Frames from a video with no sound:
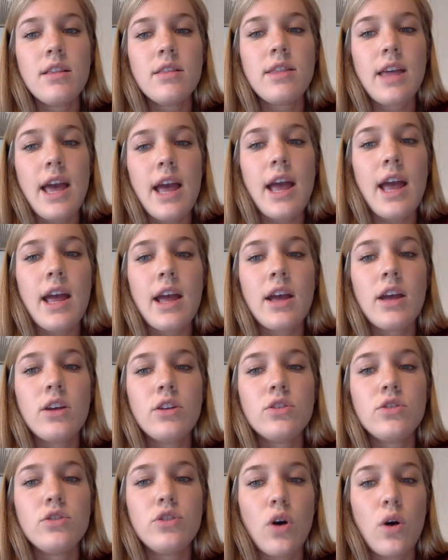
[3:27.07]
they
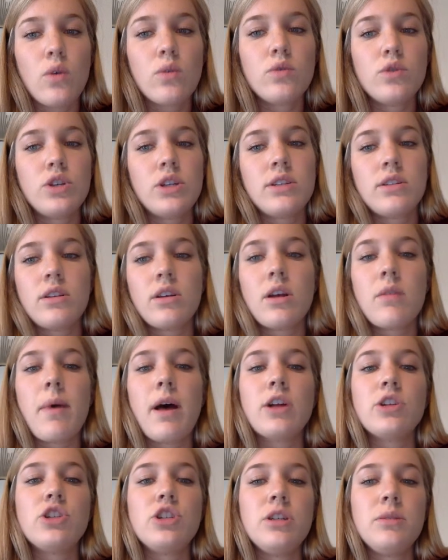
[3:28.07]
don't just look
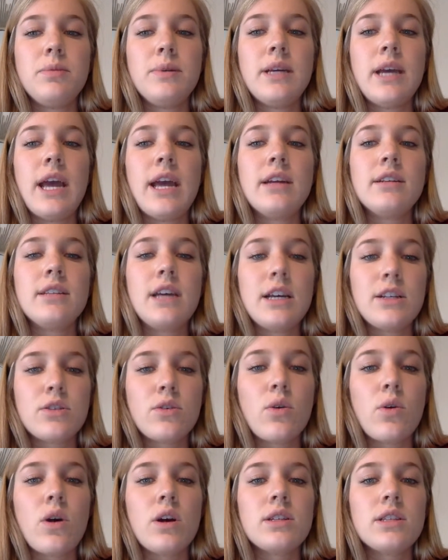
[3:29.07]
about GPA and test
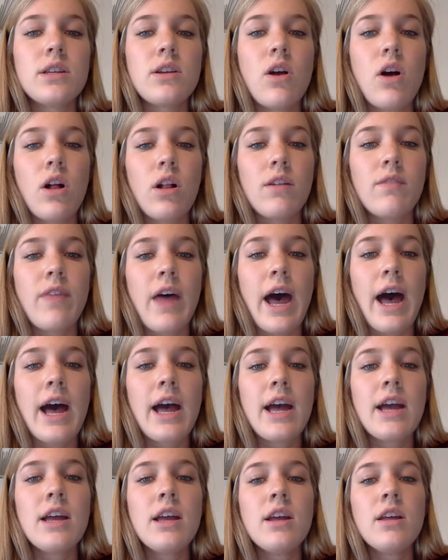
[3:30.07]
scores and all of
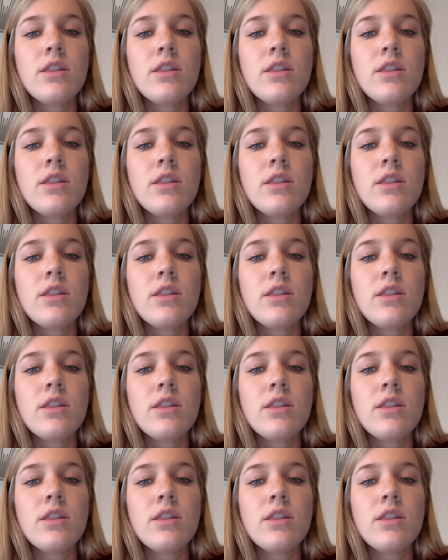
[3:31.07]
that.